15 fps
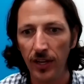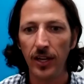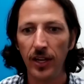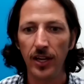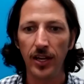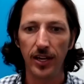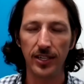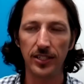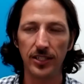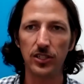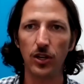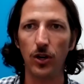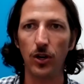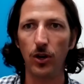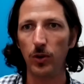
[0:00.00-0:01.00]
And
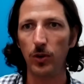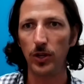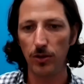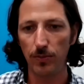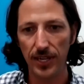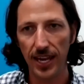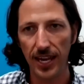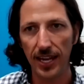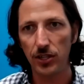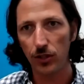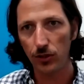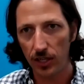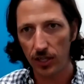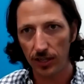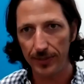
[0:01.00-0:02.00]
so when you begin to
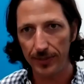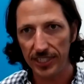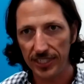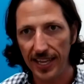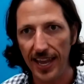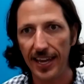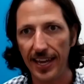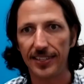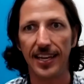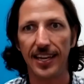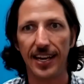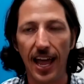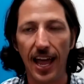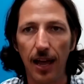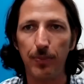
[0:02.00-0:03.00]
look at the mistakes that
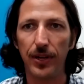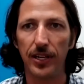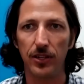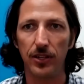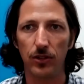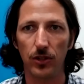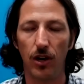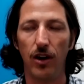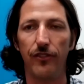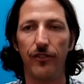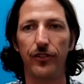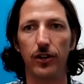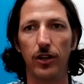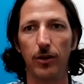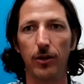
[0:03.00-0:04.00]
happen in your law
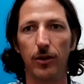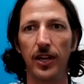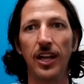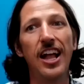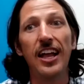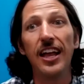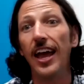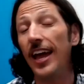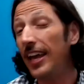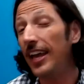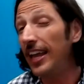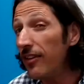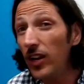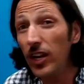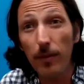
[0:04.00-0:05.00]
firm, and
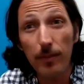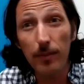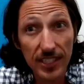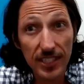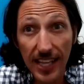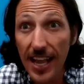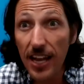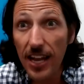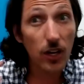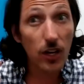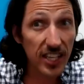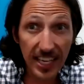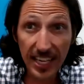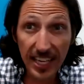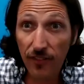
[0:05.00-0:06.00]
even a mistake could
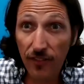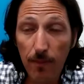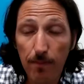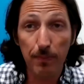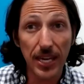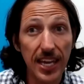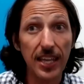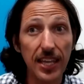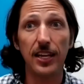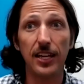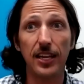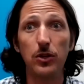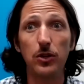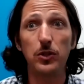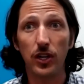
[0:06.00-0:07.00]
even be that you
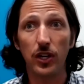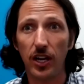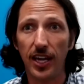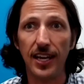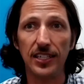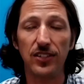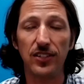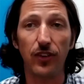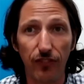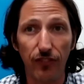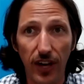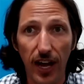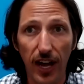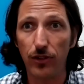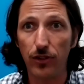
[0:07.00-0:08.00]
took a case for
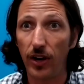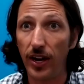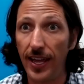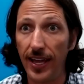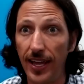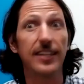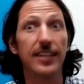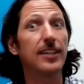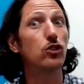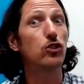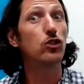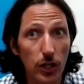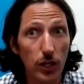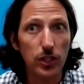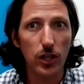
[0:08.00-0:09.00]
$5,000 that you
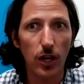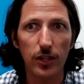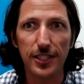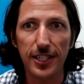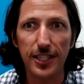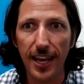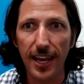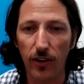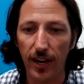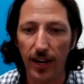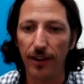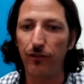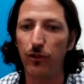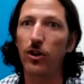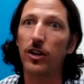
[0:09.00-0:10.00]
should have charged $10,000
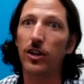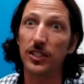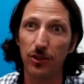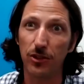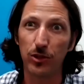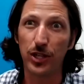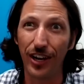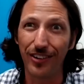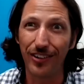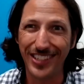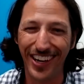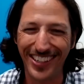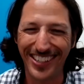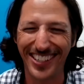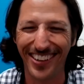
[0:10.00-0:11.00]
for because it took
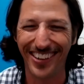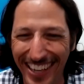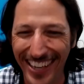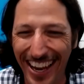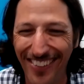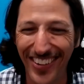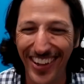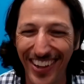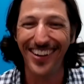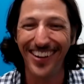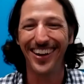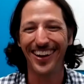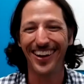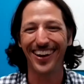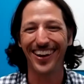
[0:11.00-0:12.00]
so damn
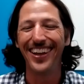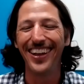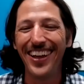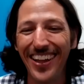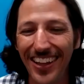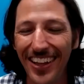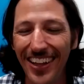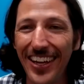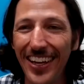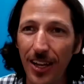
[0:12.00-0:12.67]
long. Like,